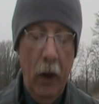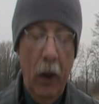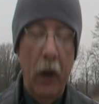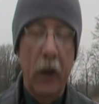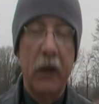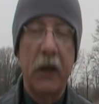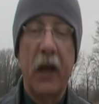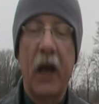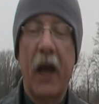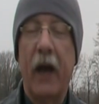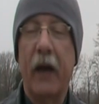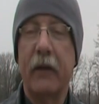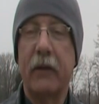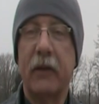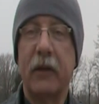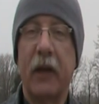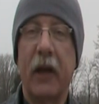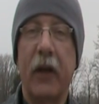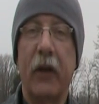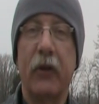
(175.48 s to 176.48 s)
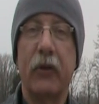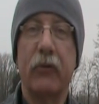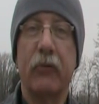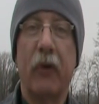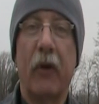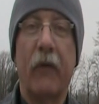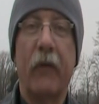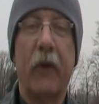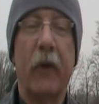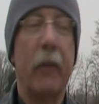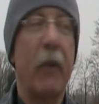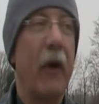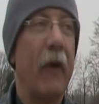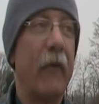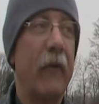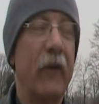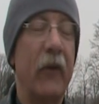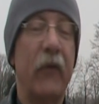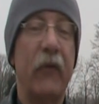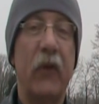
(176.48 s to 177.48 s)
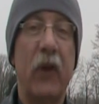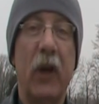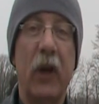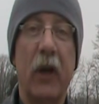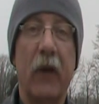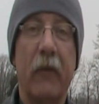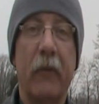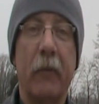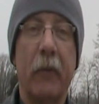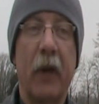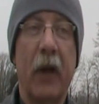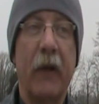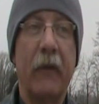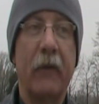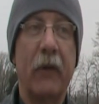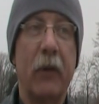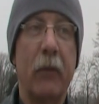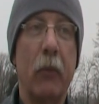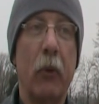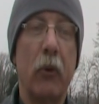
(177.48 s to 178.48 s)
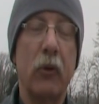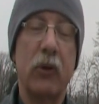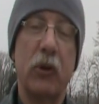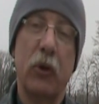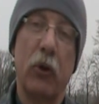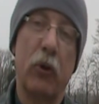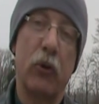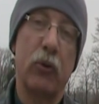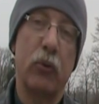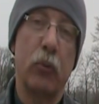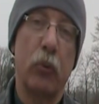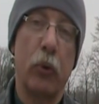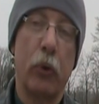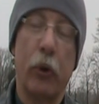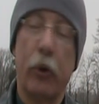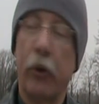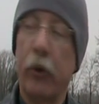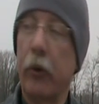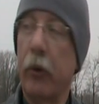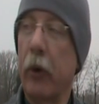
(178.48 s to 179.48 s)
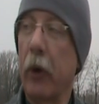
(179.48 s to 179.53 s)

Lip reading: Now today there's roughly about 15 of them left, and most of those were